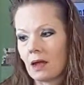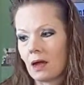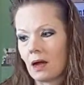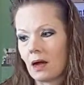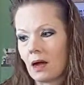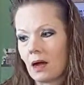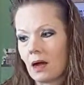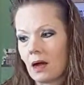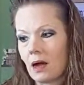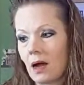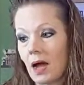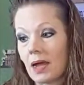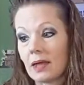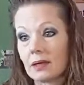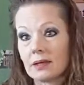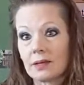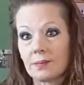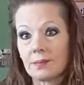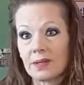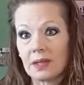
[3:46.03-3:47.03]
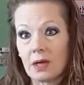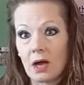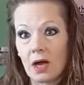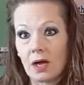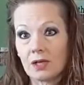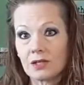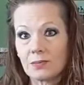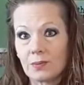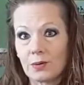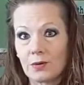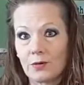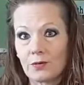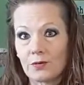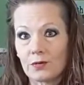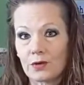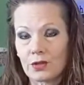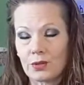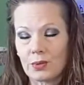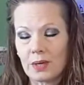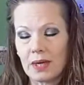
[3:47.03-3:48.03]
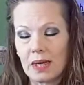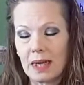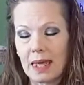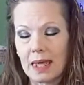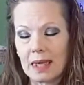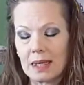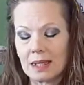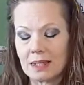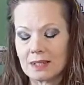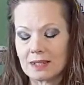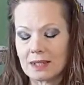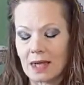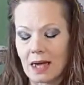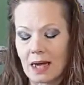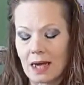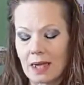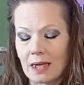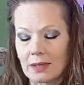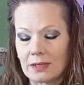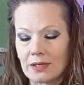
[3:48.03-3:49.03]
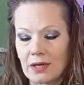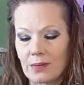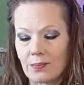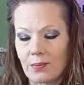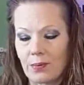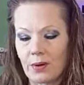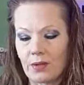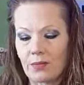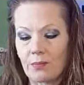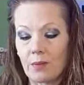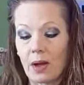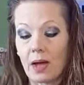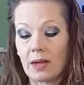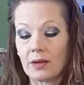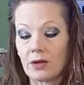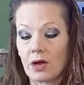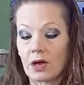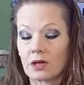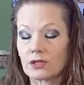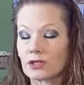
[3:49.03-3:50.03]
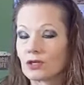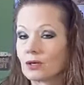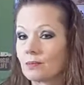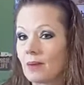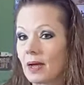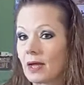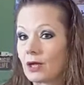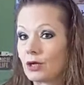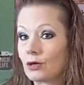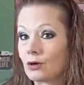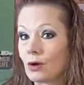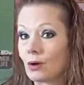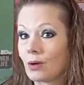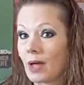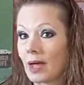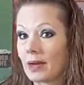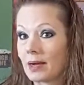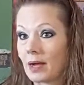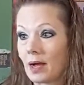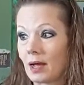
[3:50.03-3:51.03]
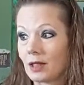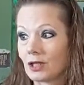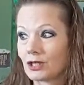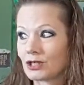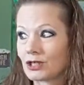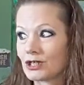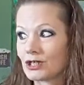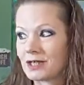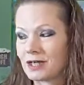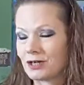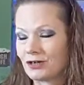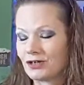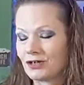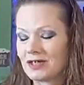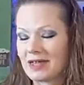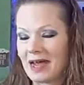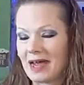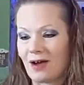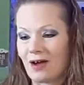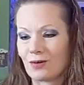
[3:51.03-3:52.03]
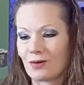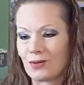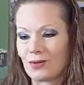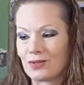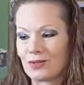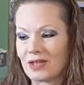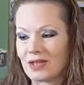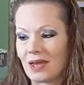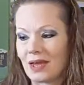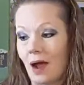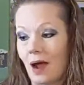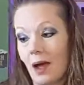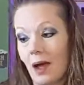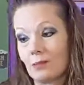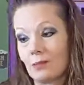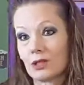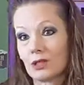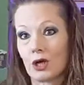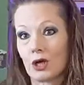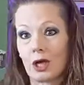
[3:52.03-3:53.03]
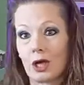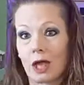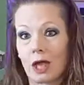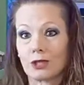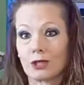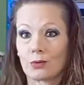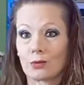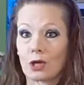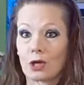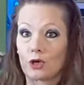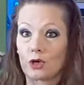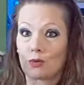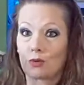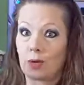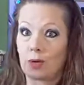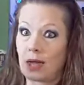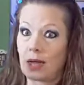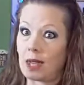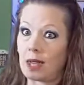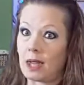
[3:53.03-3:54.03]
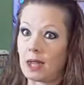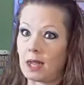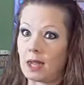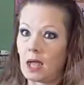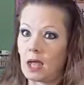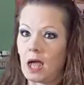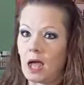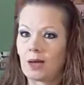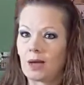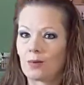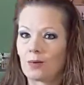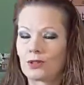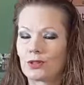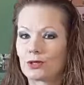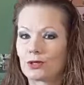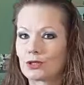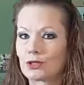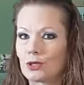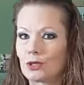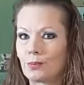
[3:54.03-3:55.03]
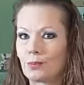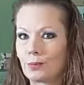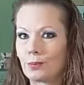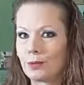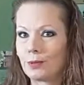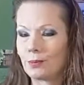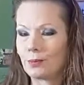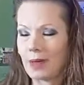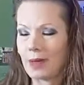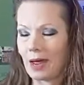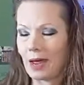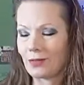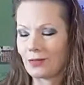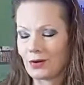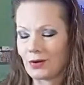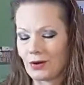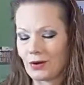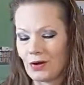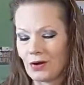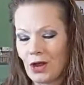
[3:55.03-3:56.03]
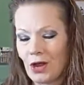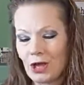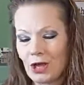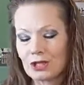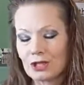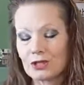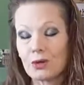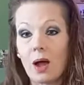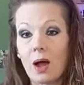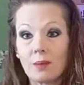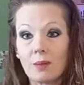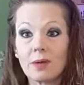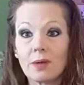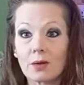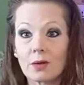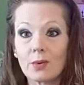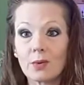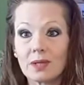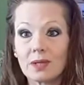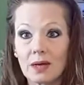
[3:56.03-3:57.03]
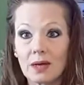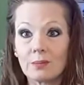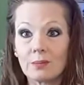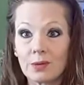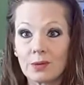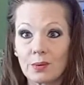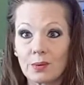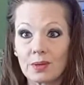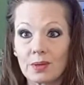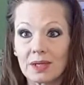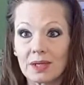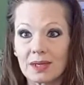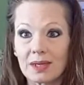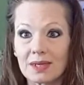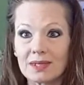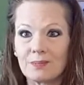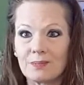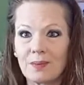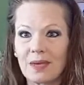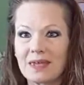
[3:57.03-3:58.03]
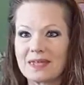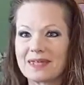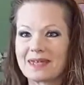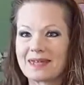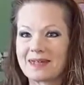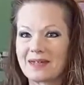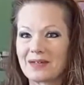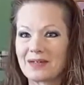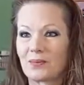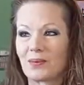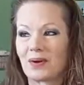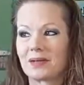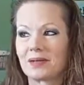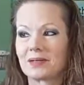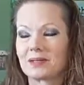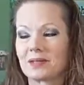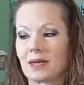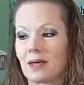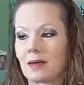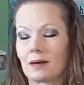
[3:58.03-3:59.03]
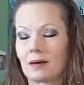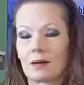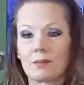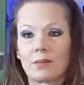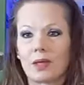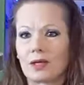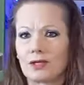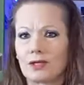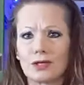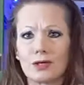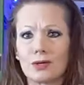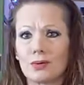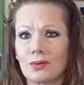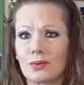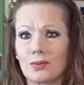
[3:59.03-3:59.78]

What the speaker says: I ended up in the hospital for 3 days. I ended up with my doctor, my urogynecologist here in town, who said, I'm sorry, I don't agree with your super-puke catheter, so I'm not going to help you with it, is basically what he said. And I'm like, dude,